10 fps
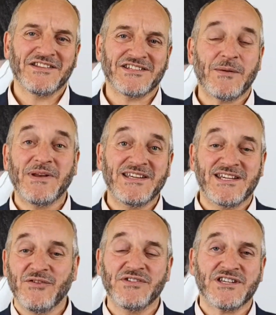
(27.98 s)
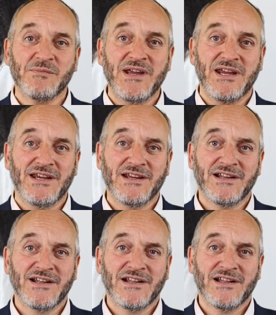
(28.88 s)
that somebody has given to me,
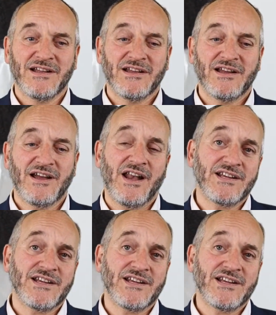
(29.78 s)
and